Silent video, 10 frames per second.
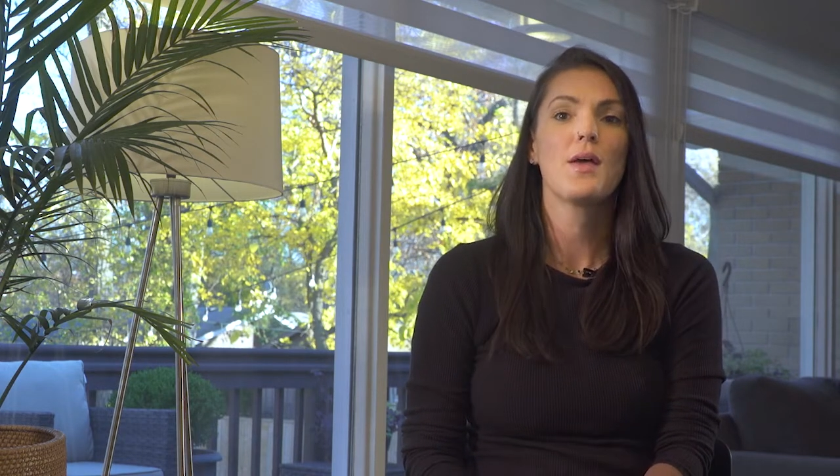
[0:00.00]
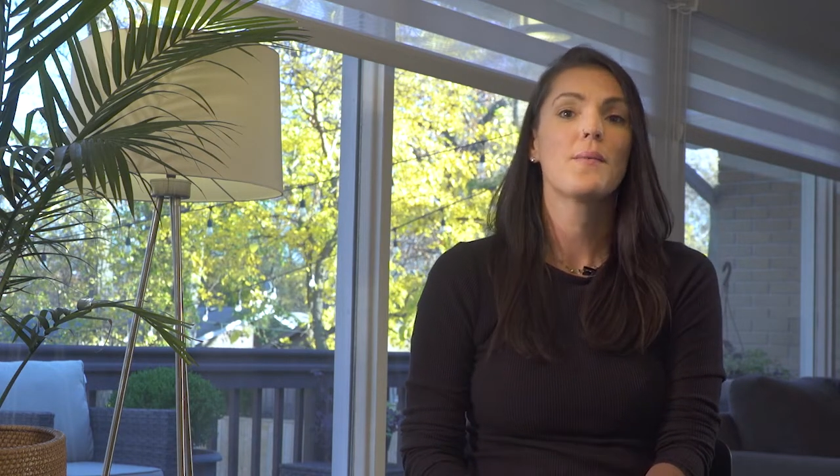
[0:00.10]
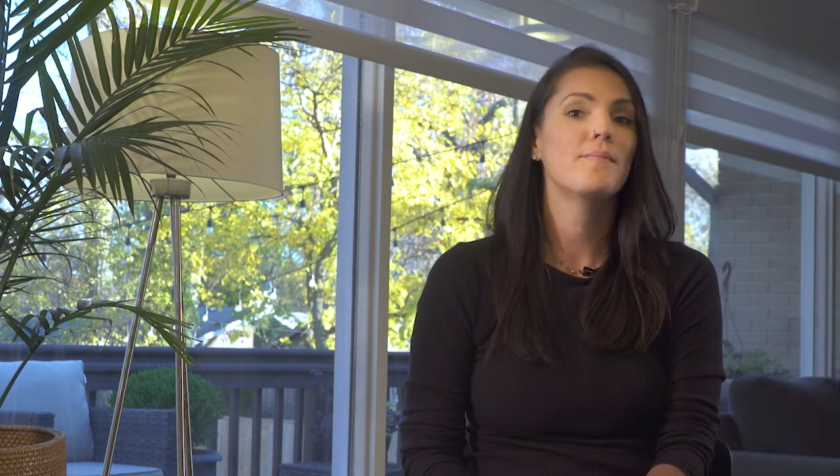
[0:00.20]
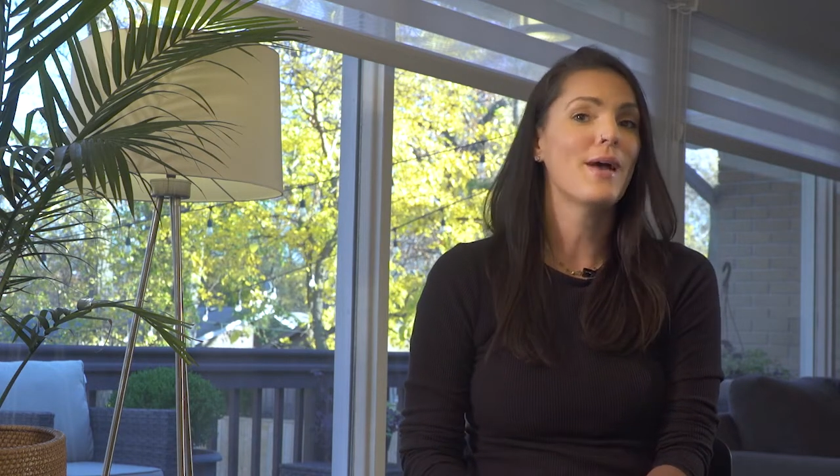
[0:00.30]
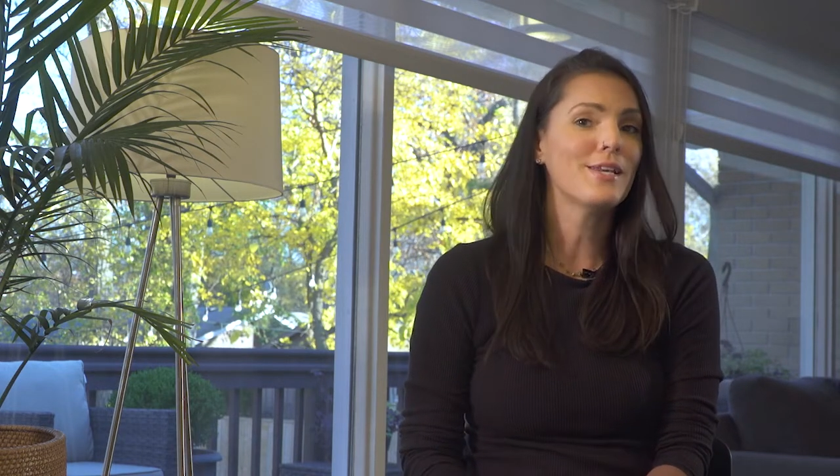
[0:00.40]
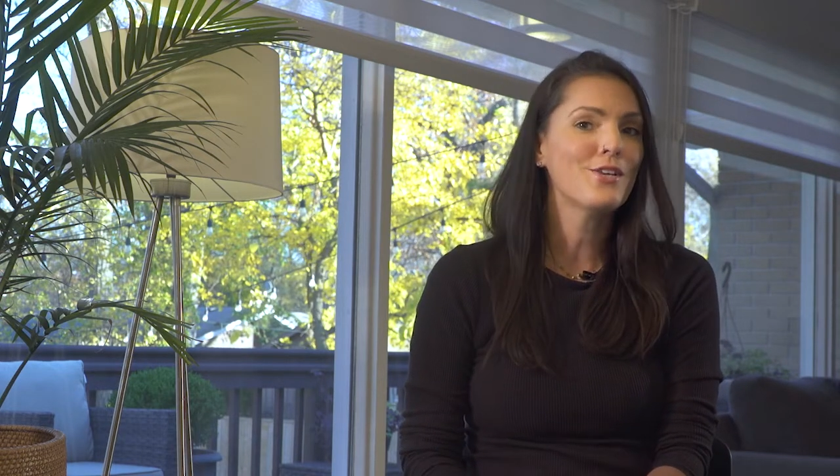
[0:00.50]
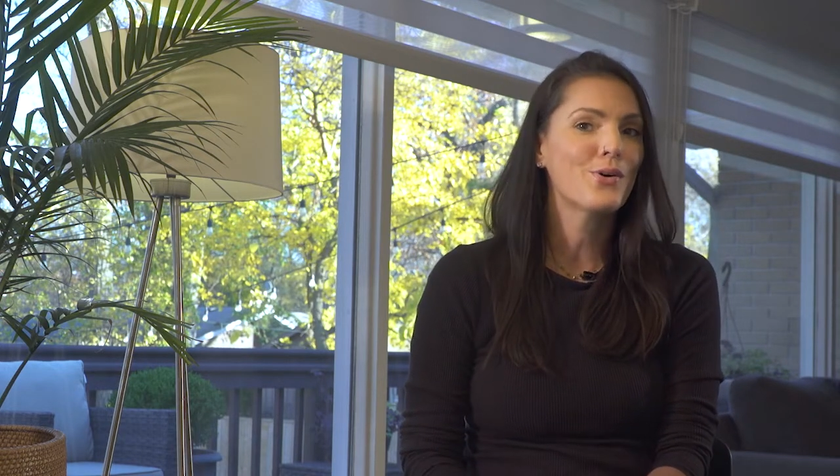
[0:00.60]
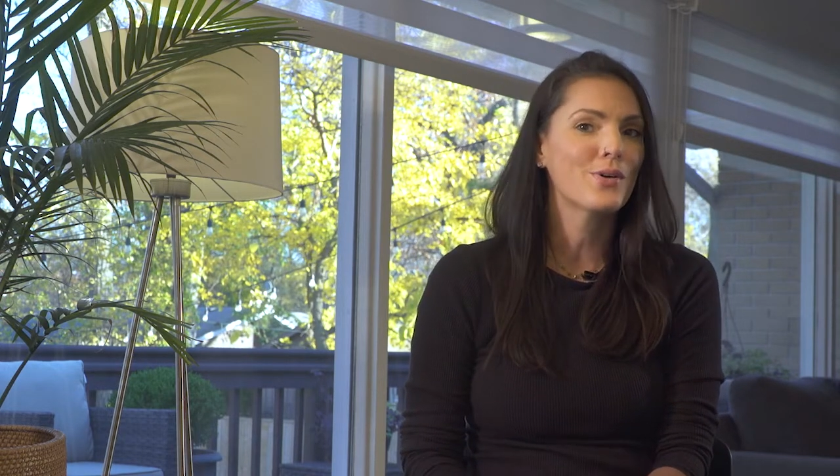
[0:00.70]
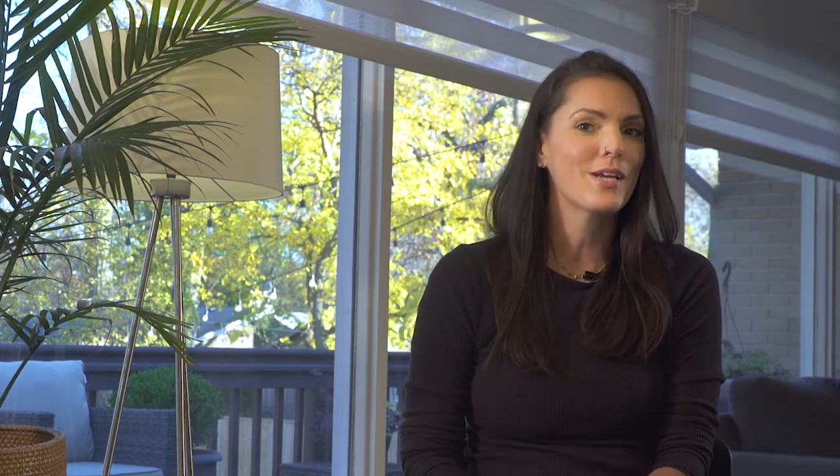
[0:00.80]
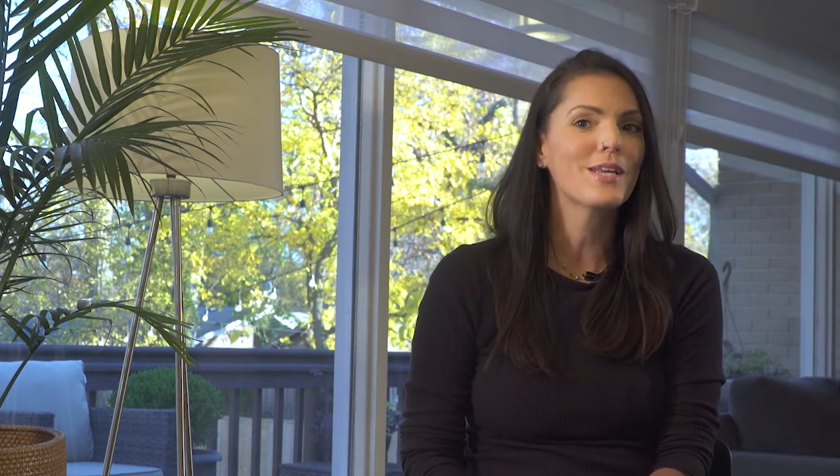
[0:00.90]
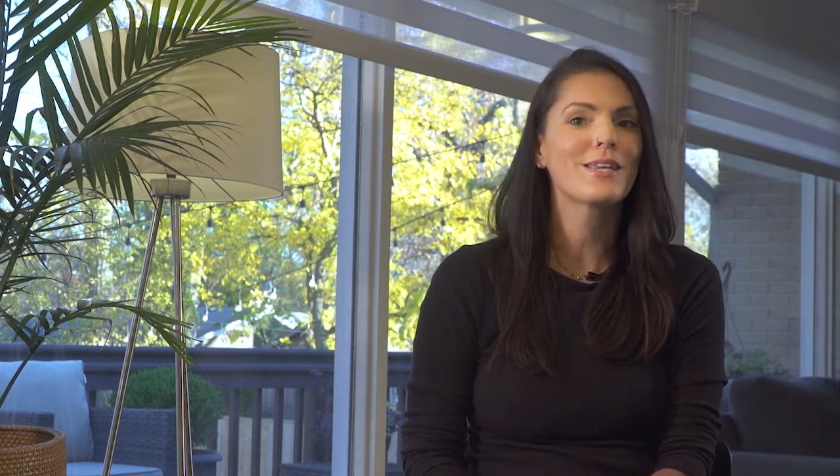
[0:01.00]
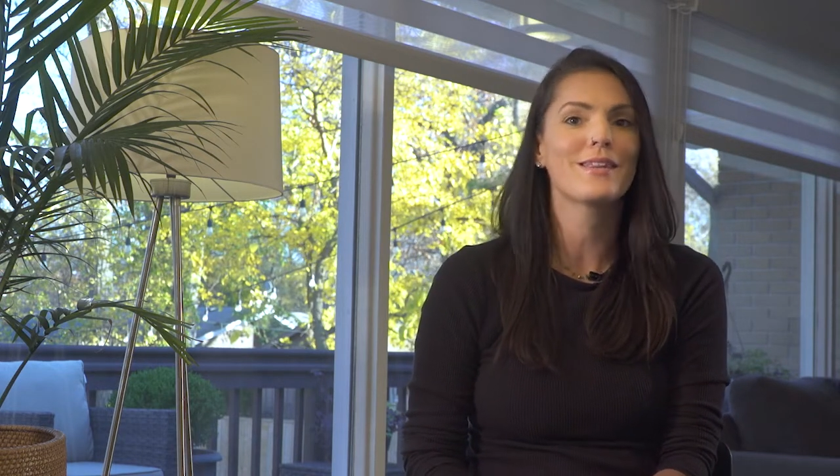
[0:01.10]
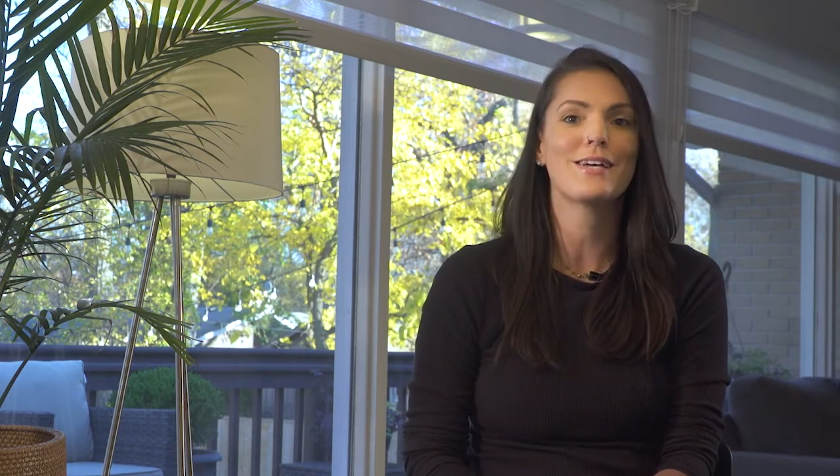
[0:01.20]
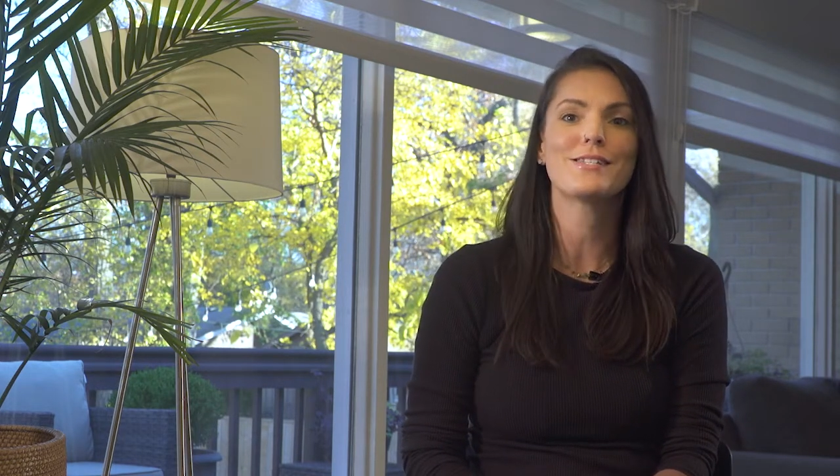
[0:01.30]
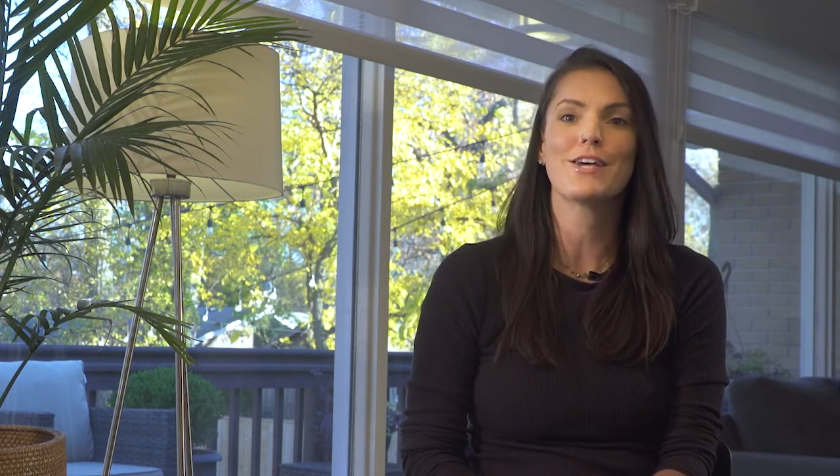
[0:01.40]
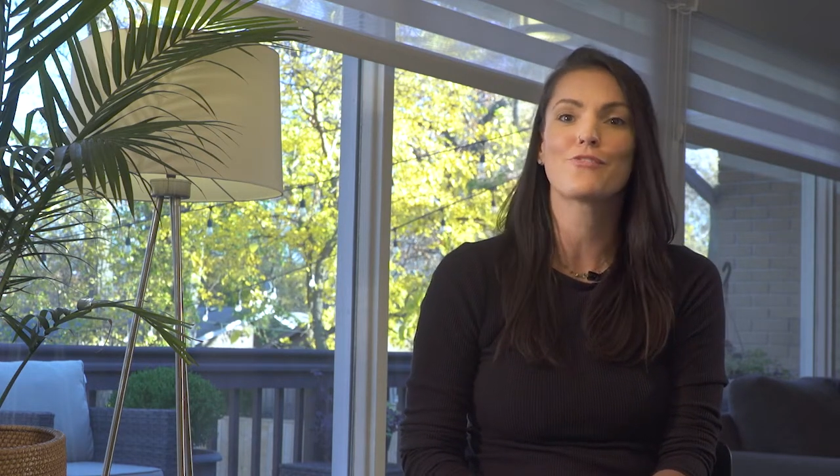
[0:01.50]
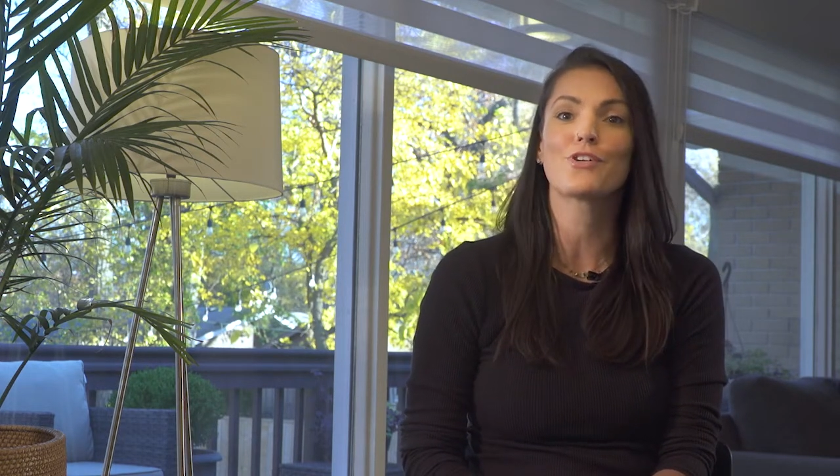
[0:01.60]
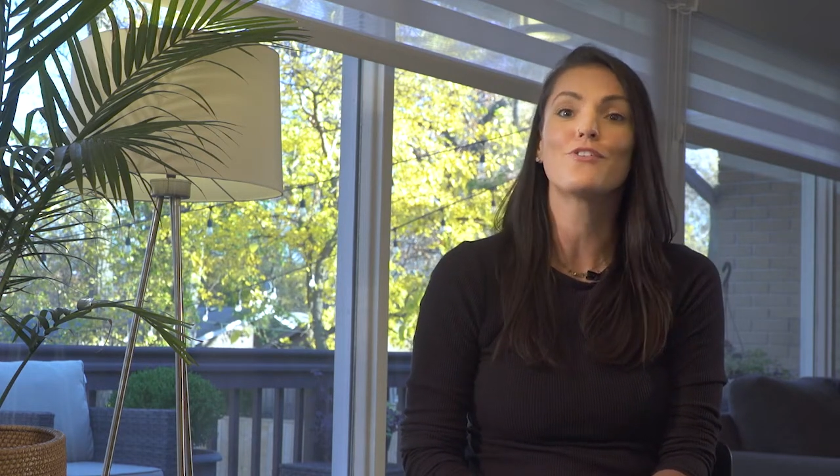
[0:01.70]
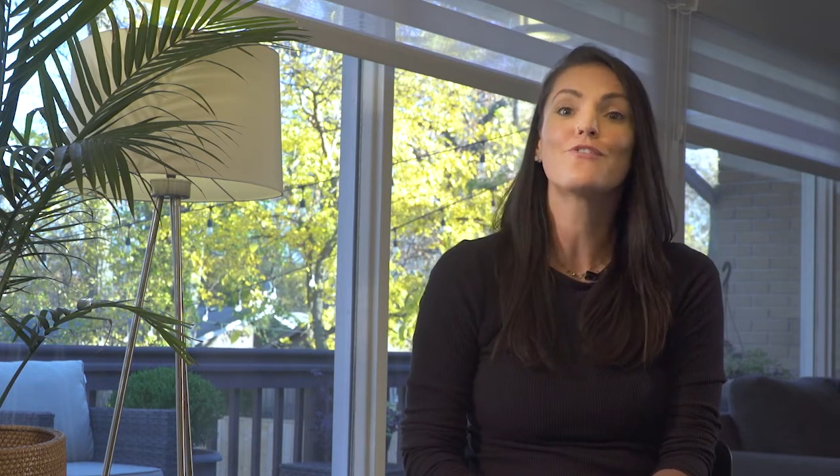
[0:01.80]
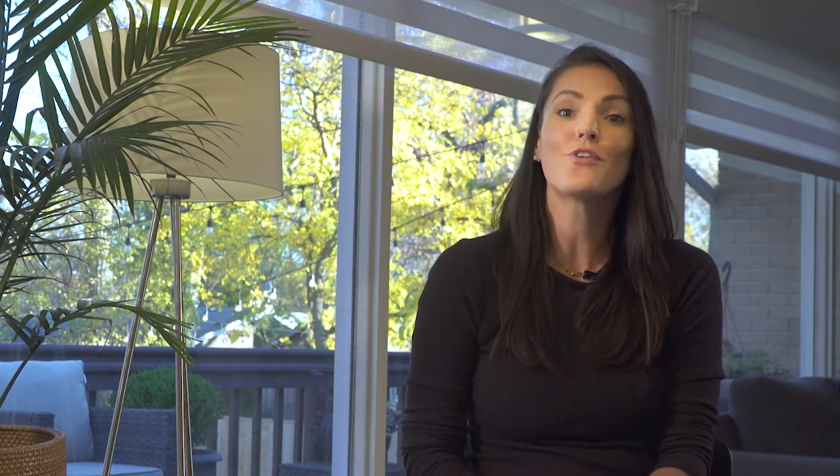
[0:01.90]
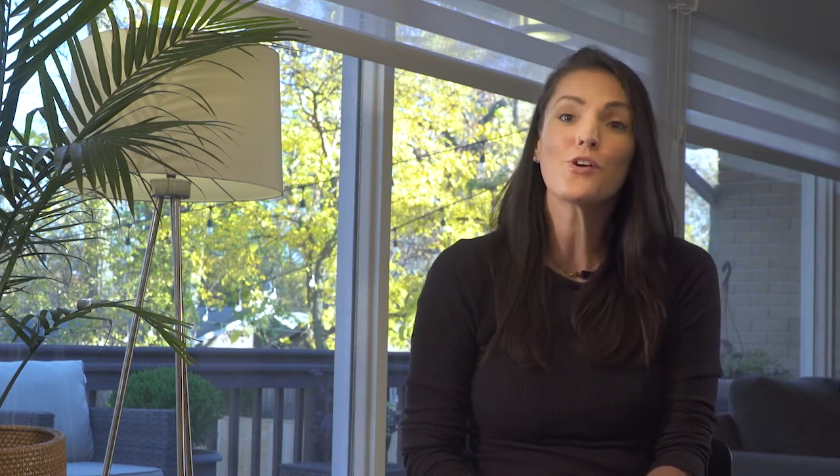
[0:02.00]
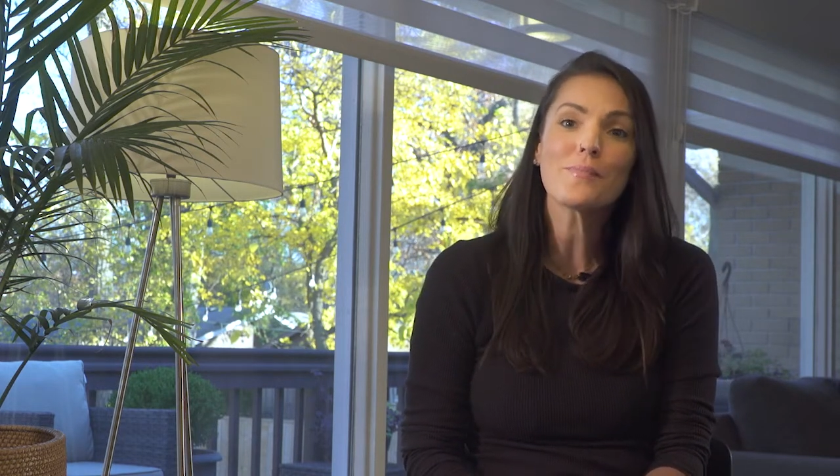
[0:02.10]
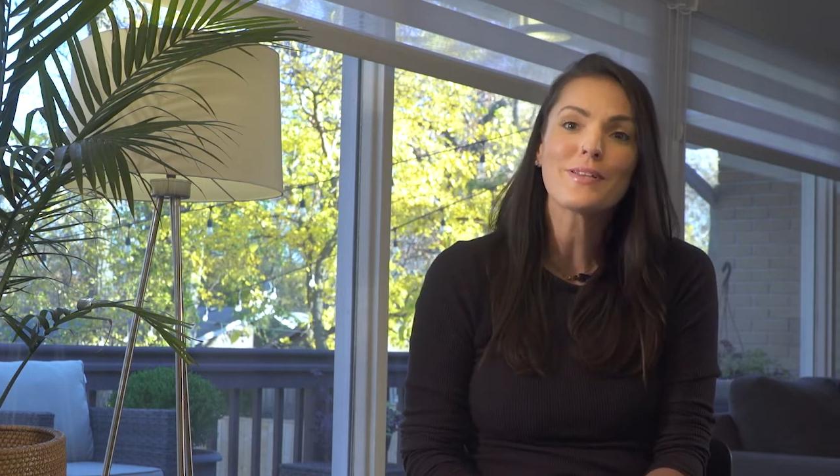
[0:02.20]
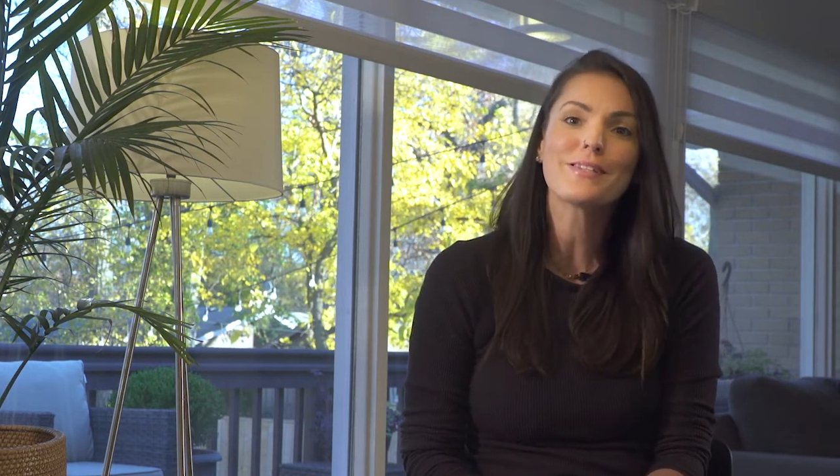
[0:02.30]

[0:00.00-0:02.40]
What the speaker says: Many noted that several formerly